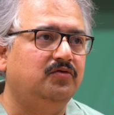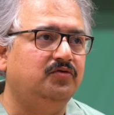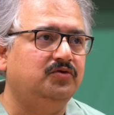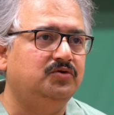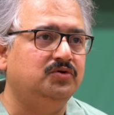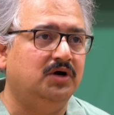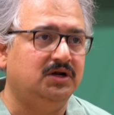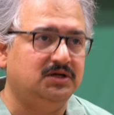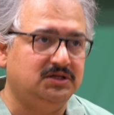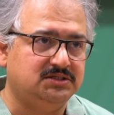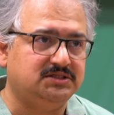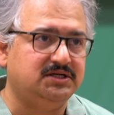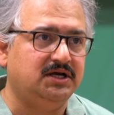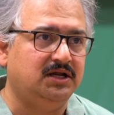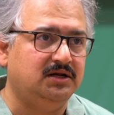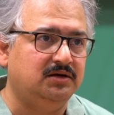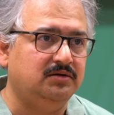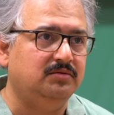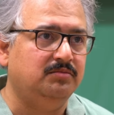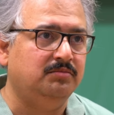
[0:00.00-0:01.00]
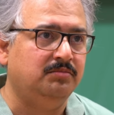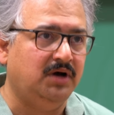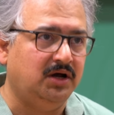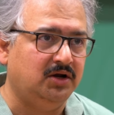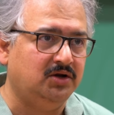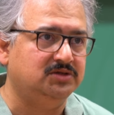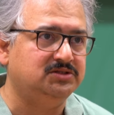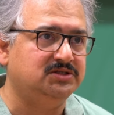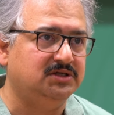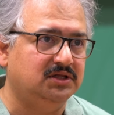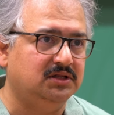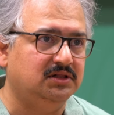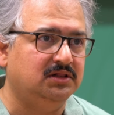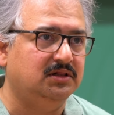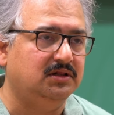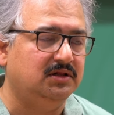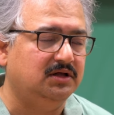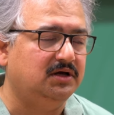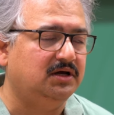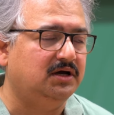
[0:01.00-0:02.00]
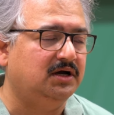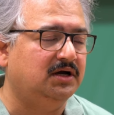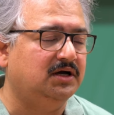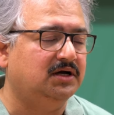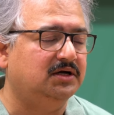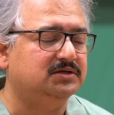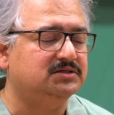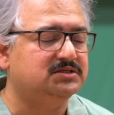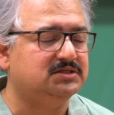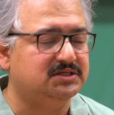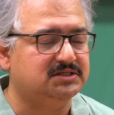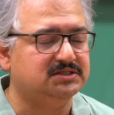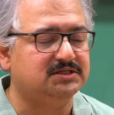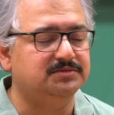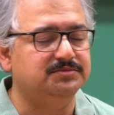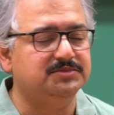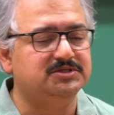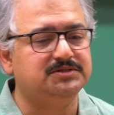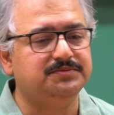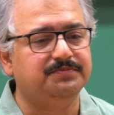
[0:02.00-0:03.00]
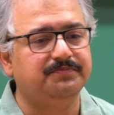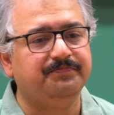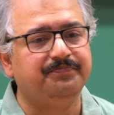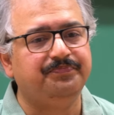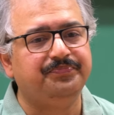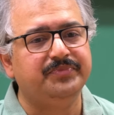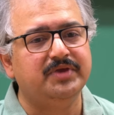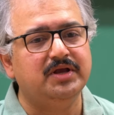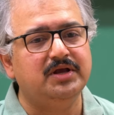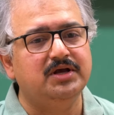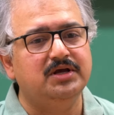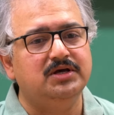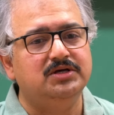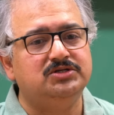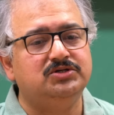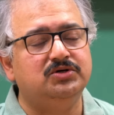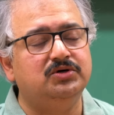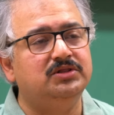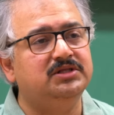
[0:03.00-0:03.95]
to understand biological systems. So